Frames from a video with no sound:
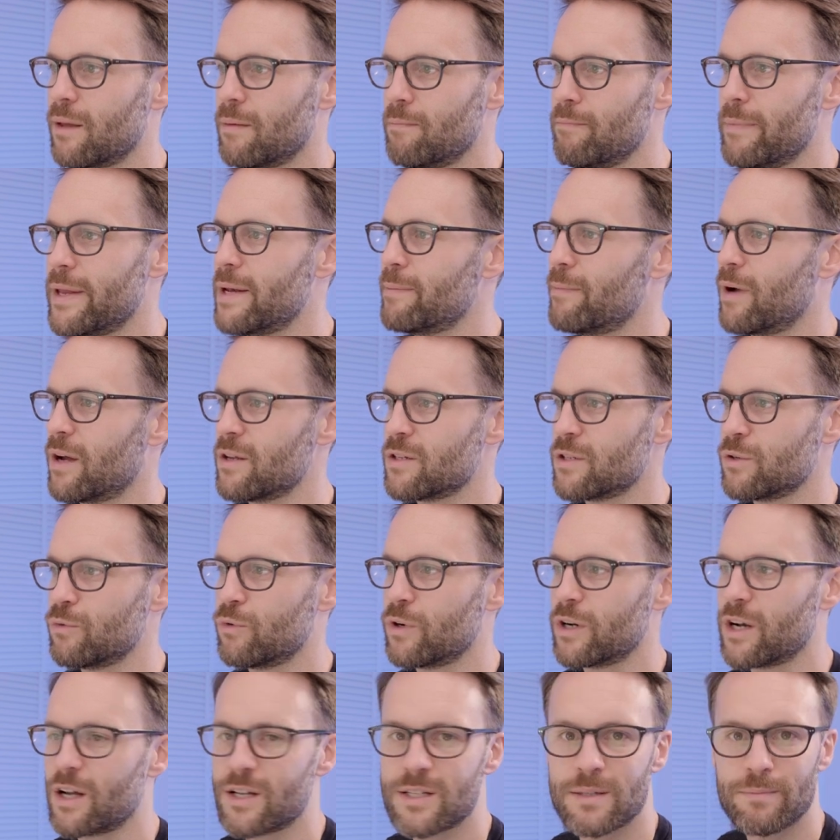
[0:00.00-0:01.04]
minimizing,
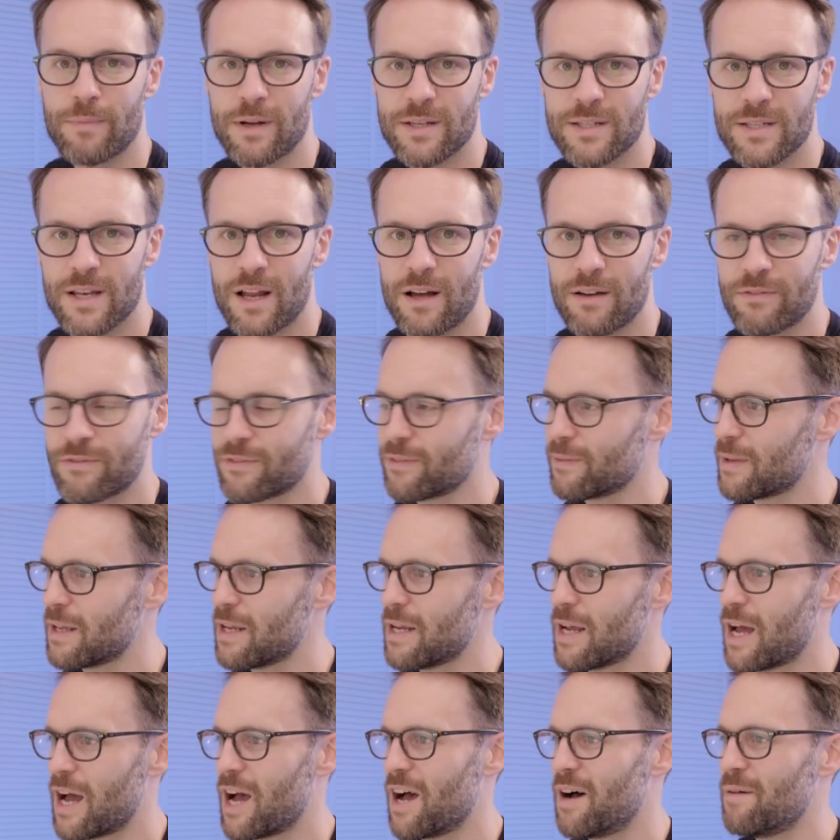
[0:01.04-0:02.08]
organizing my stuff.
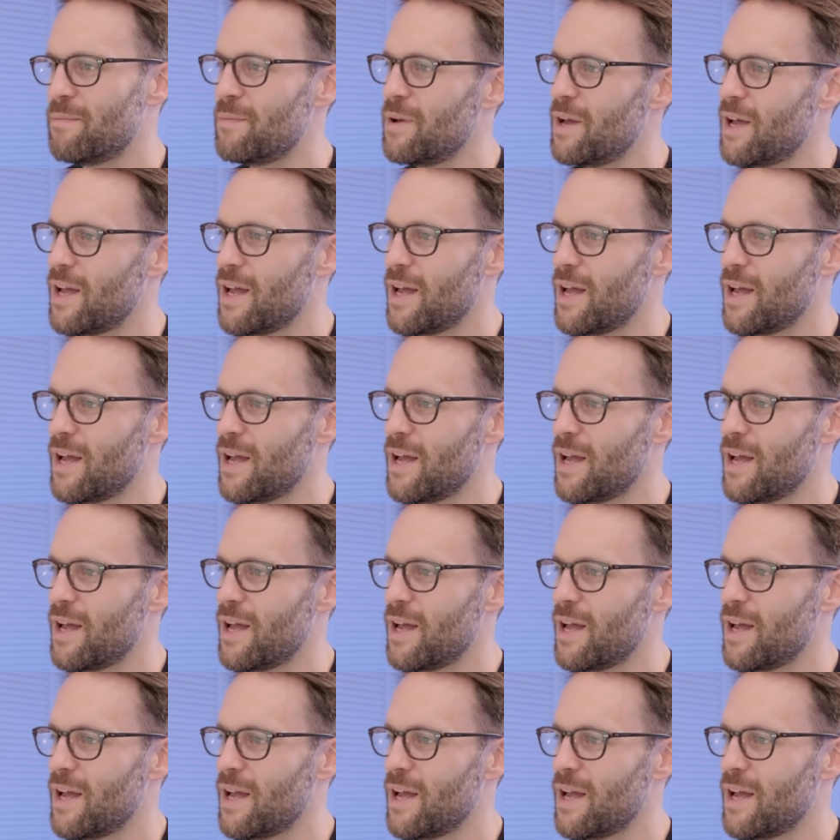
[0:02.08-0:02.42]
Um,